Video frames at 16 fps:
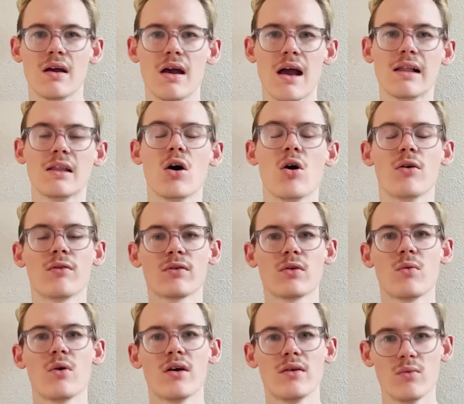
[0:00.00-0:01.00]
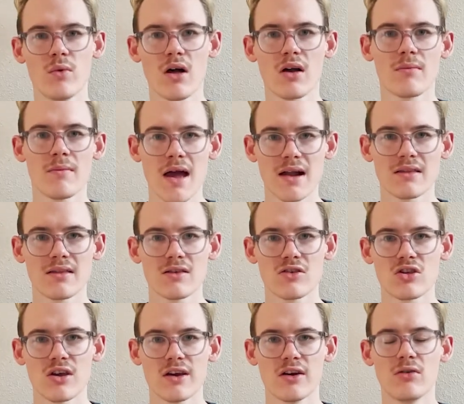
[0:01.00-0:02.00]
Hello everyone, welcome back to the
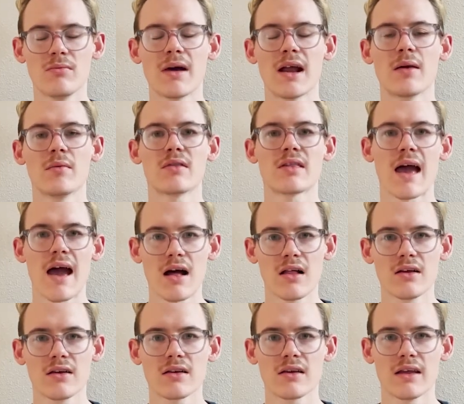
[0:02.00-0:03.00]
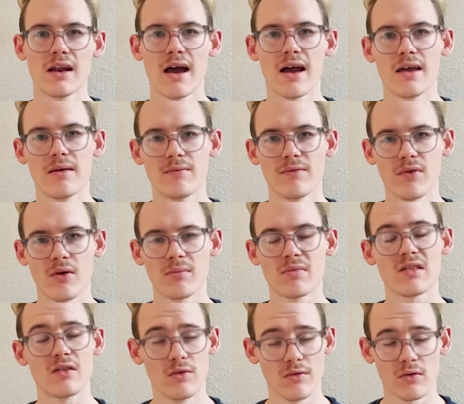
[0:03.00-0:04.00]
channel. My name is Alec and I am from
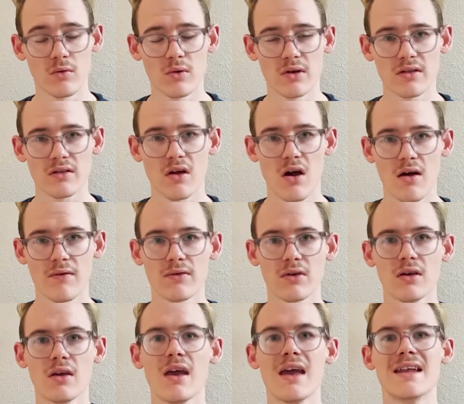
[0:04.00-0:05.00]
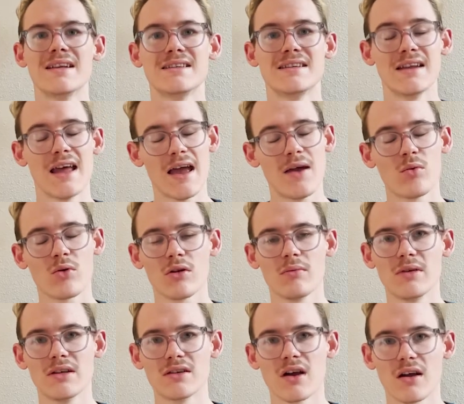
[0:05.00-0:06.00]
Silver Wings Coffee. Today we're going to be
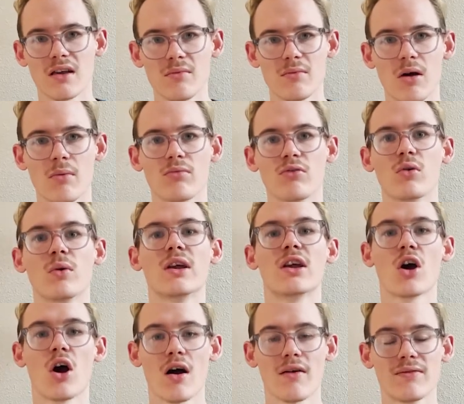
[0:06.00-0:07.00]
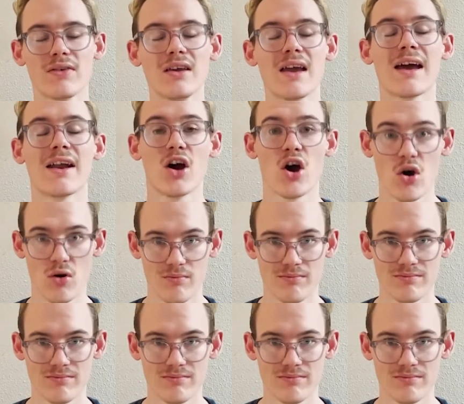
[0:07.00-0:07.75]
talking about brewing coffee at home.